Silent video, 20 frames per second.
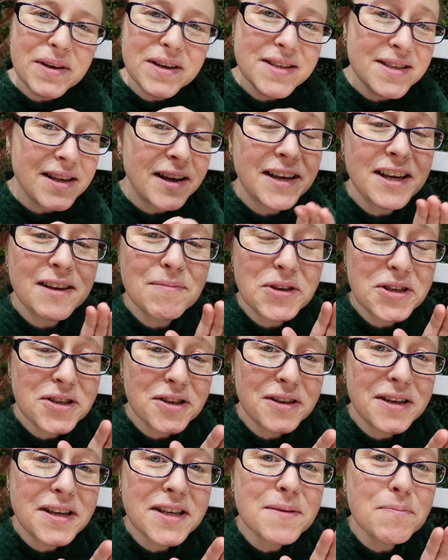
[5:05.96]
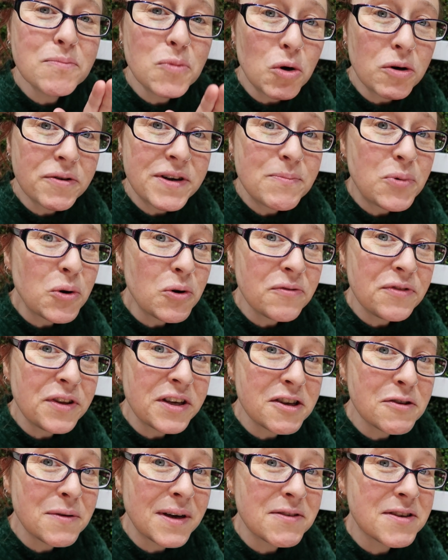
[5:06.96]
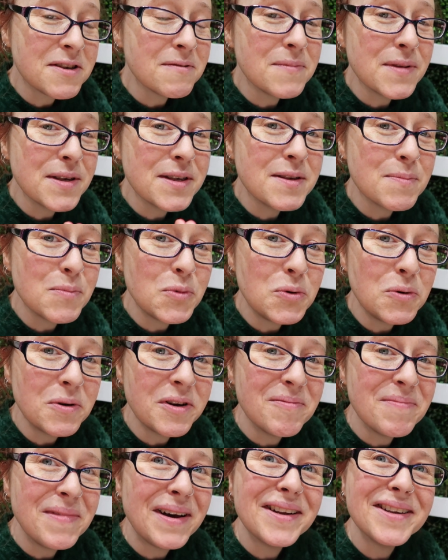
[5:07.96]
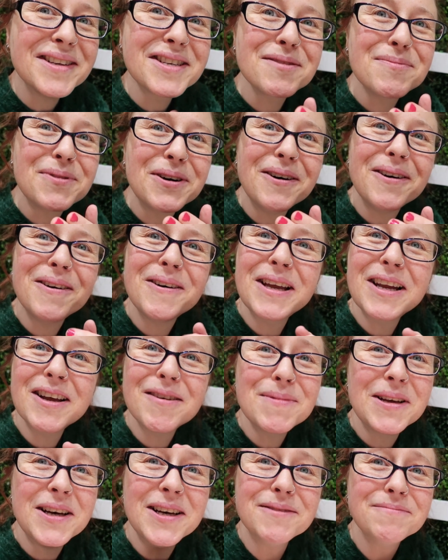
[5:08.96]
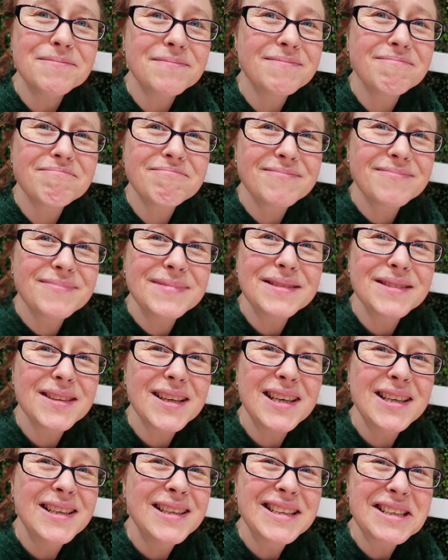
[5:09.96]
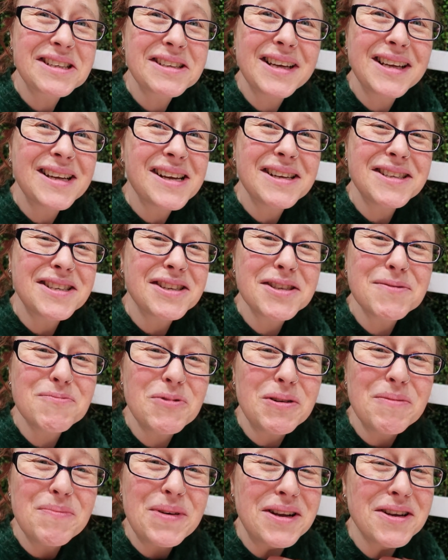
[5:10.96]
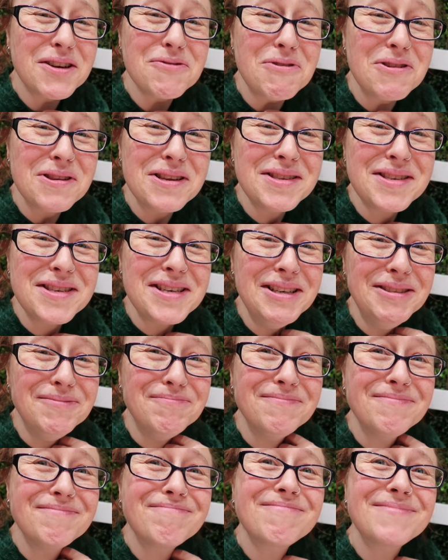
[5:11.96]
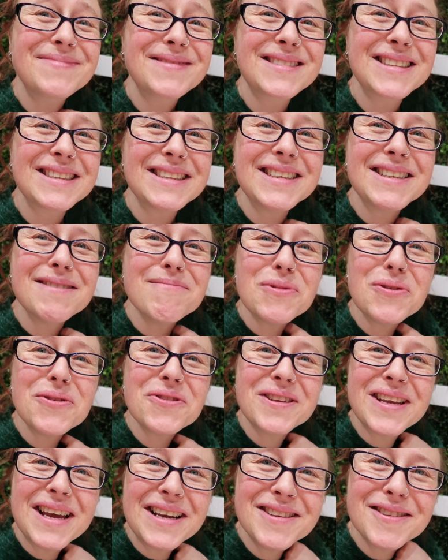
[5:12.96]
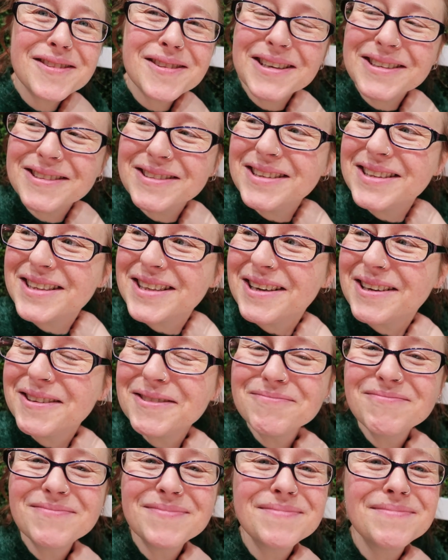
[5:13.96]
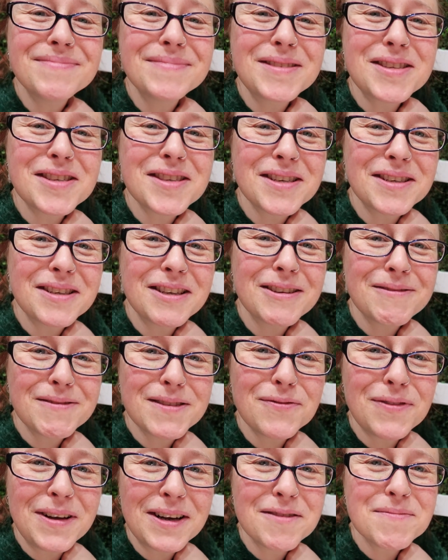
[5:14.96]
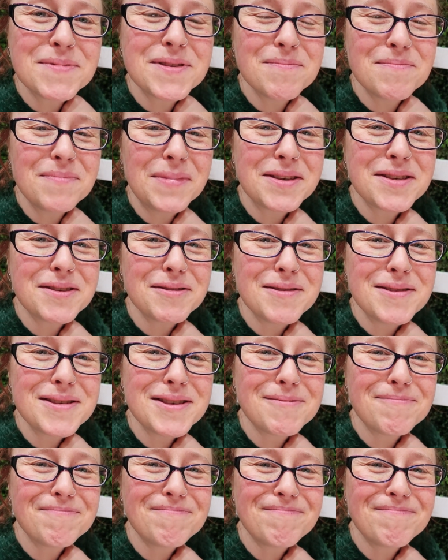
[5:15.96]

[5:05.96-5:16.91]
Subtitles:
be like, Imogen, it's more important that you have something small and manageable, and I'm like, I just want better quality more than anything, so I'm just gonna develop some muscles.